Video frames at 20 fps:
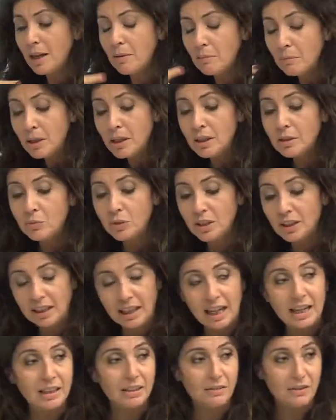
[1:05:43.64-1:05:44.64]
I mean with
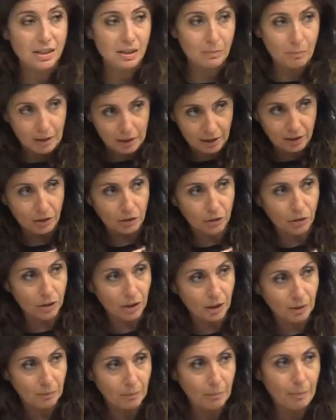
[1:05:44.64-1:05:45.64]
k divisibility,
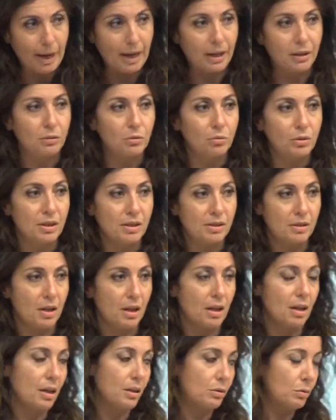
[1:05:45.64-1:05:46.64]
going back to, this,
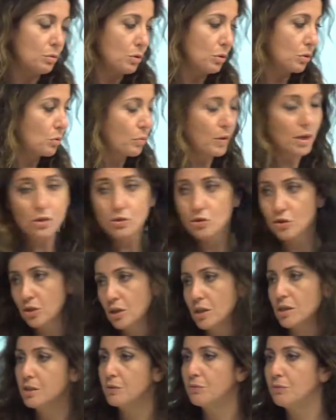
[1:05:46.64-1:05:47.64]
uh, to your question, is the